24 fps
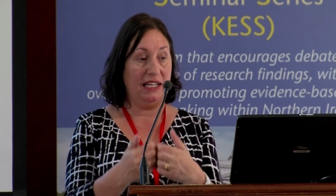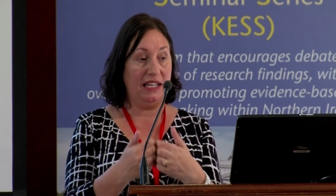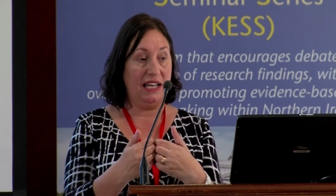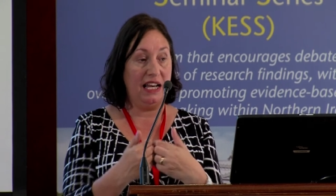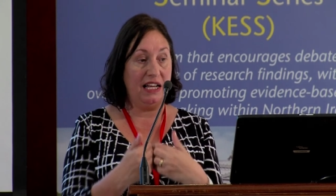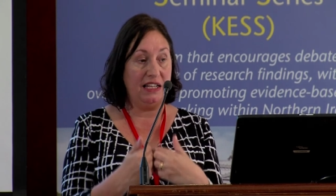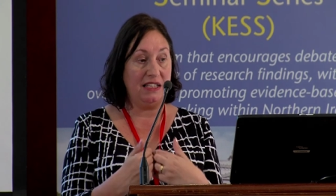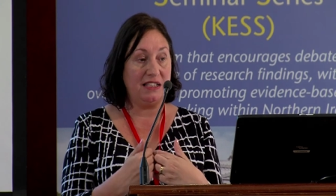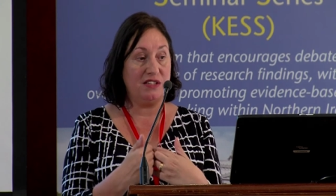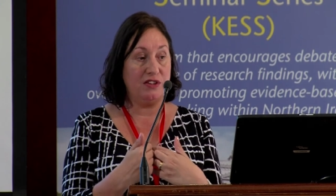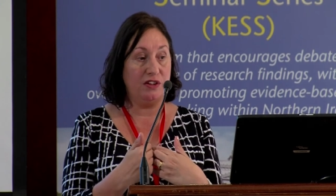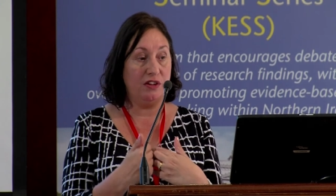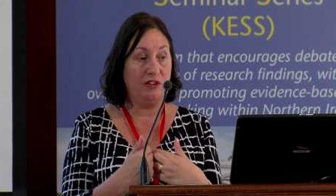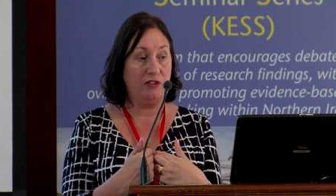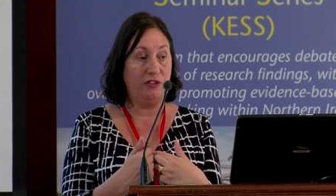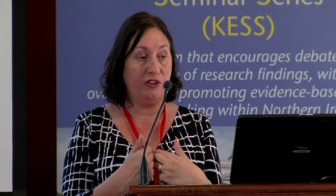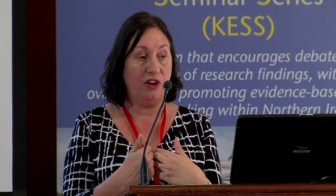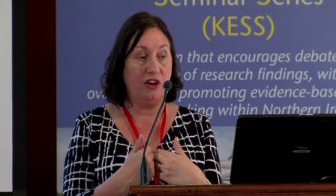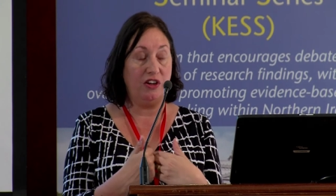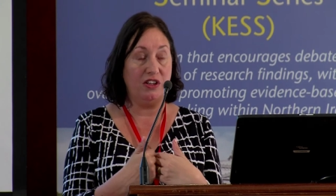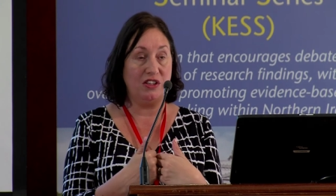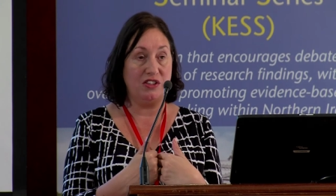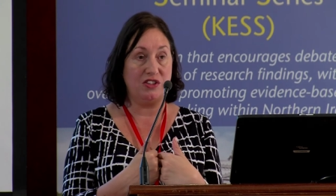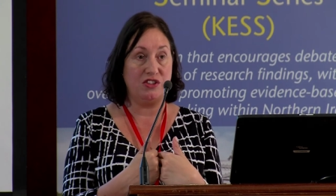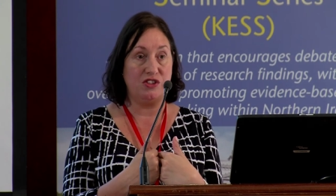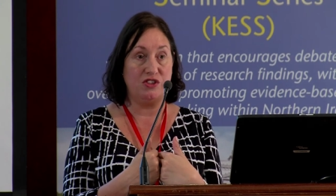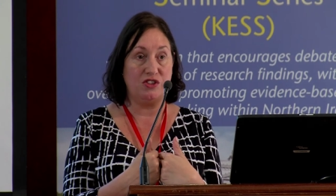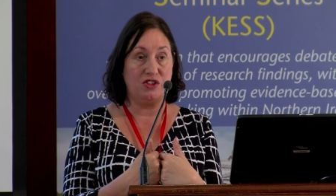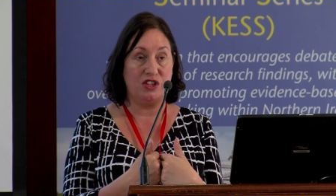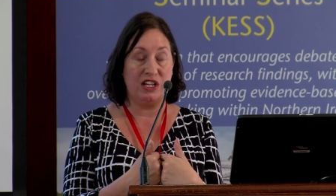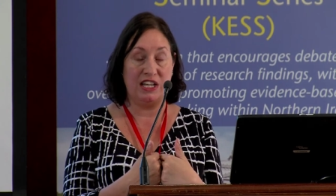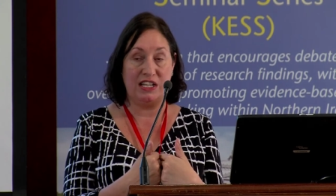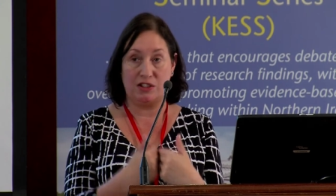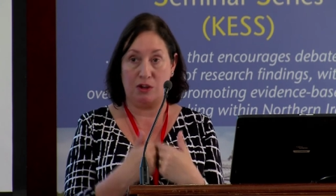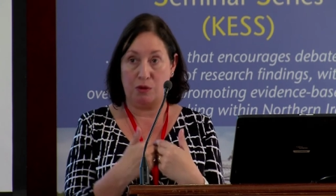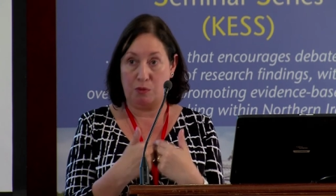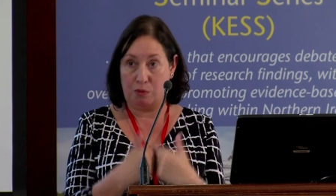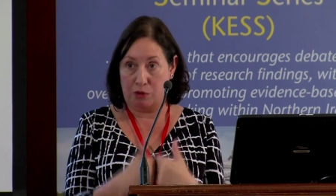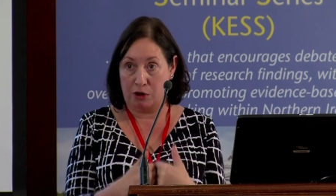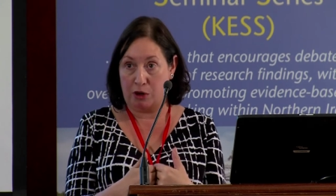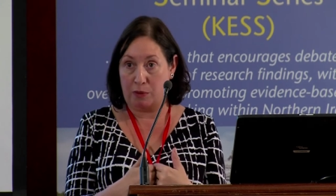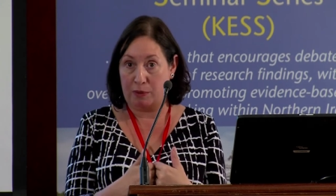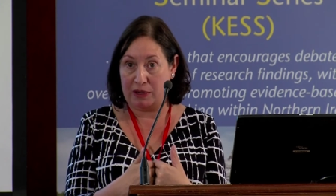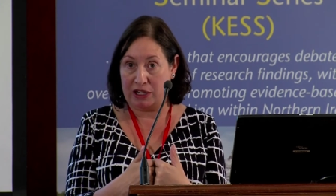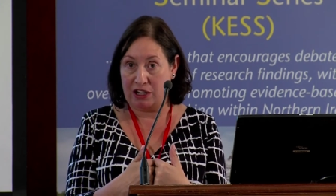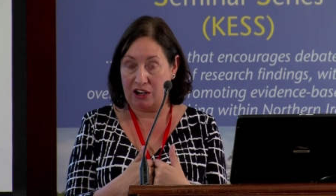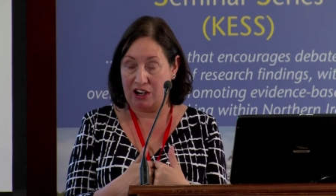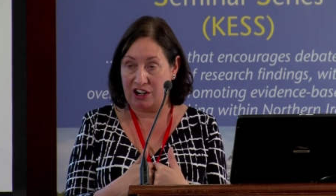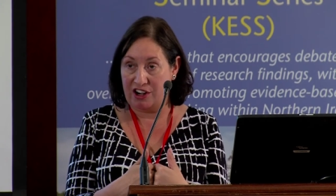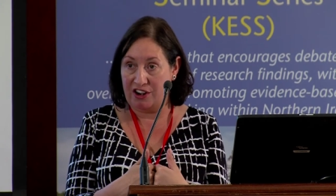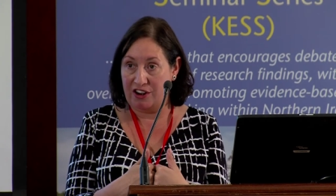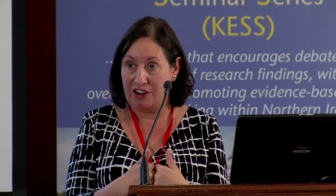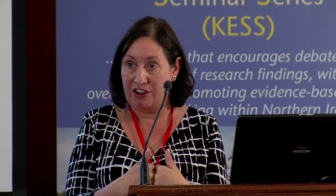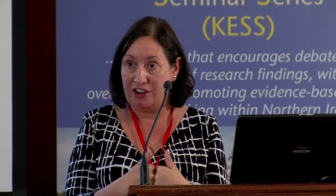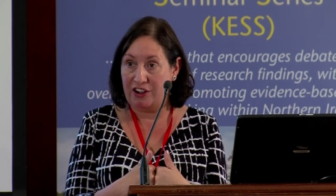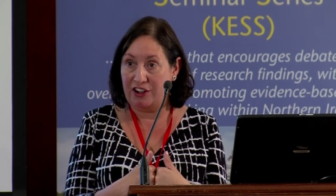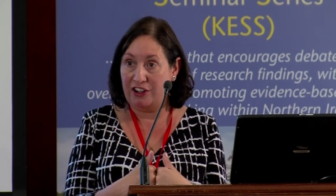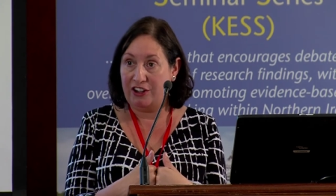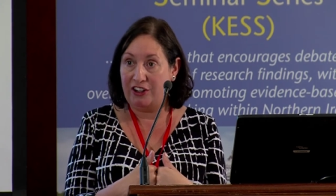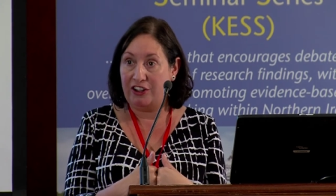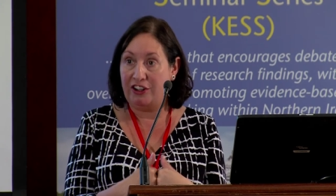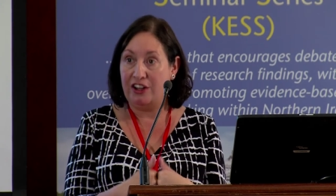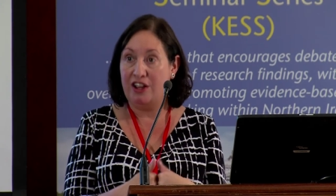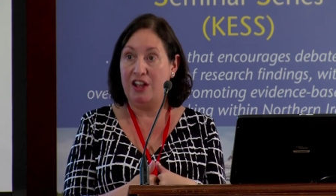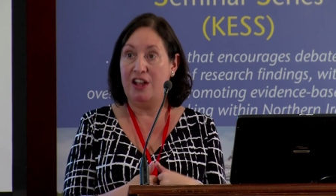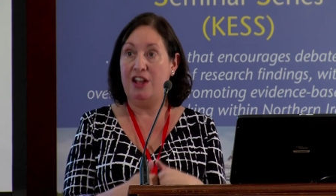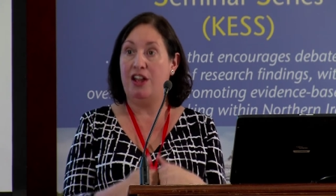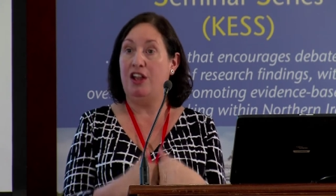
Let's sort of concentrate on where we are now,